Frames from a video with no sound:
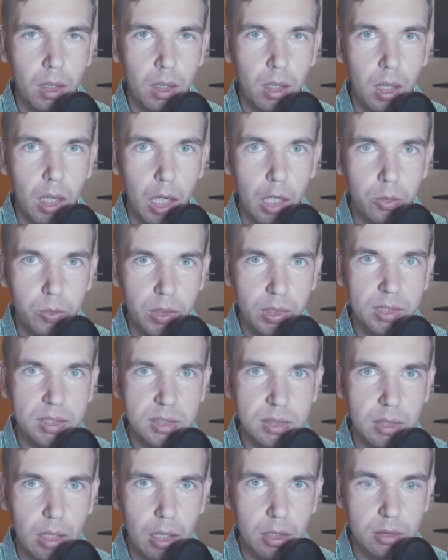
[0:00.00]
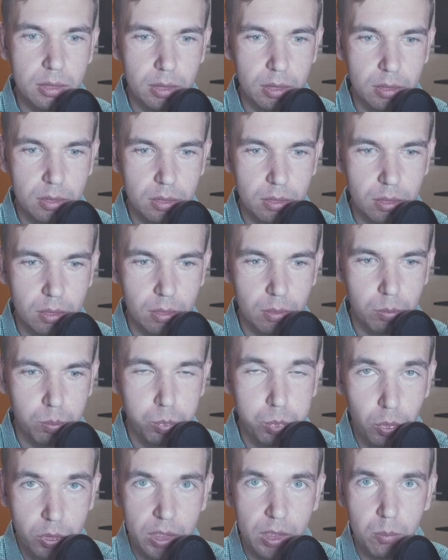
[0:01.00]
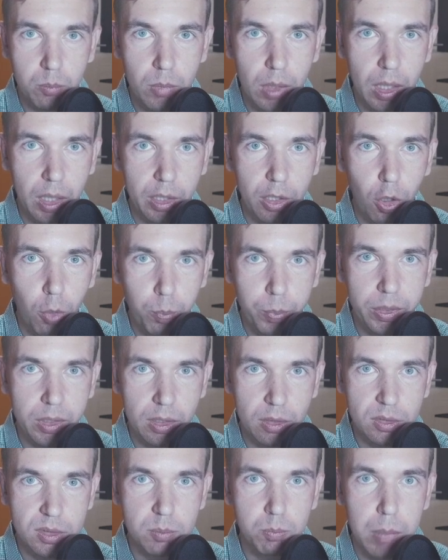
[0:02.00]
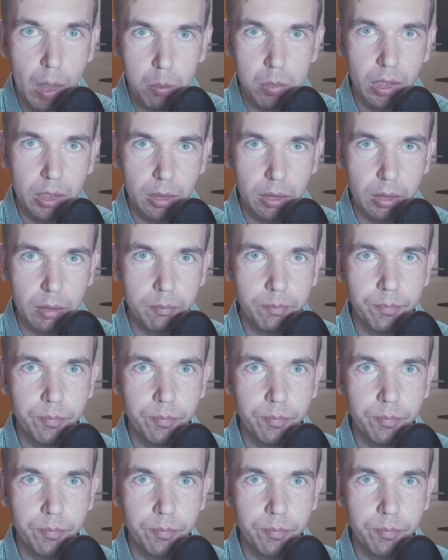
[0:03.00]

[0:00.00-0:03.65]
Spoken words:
I really started putting my opinions publicly.